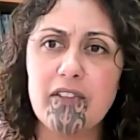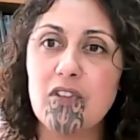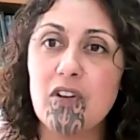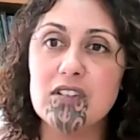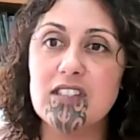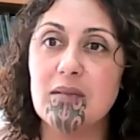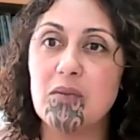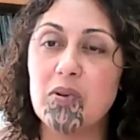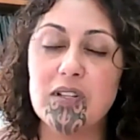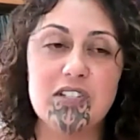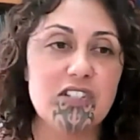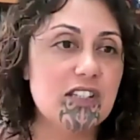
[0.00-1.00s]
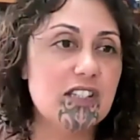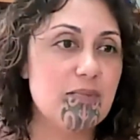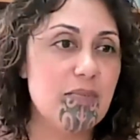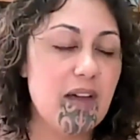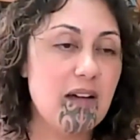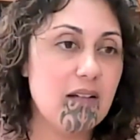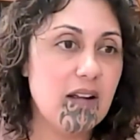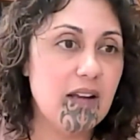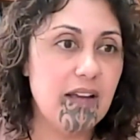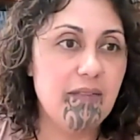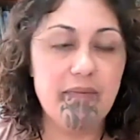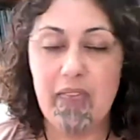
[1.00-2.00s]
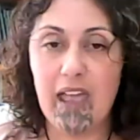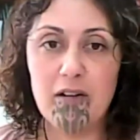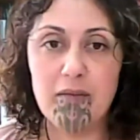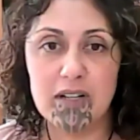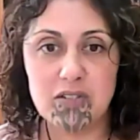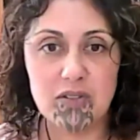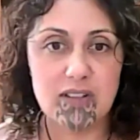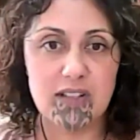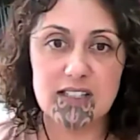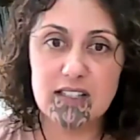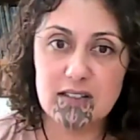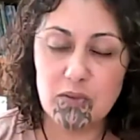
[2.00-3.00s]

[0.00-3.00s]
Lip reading: got some questions about how am I doing this,